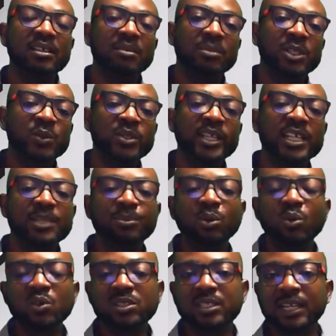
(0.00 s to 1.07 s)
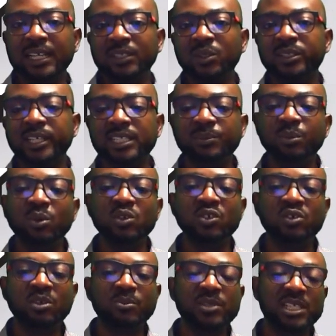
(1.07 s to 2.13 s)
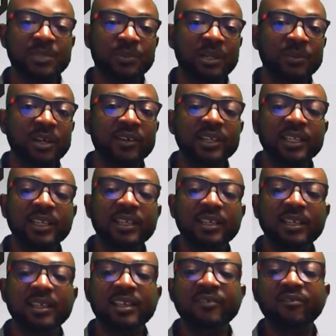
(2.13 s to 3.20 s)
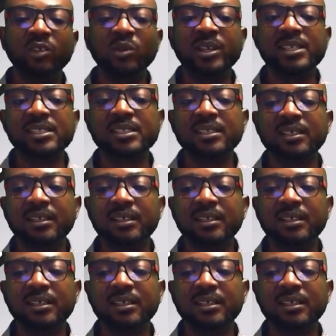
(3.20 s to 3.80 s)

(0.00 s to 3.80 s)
between exposed and unexposed groups is primarily influenced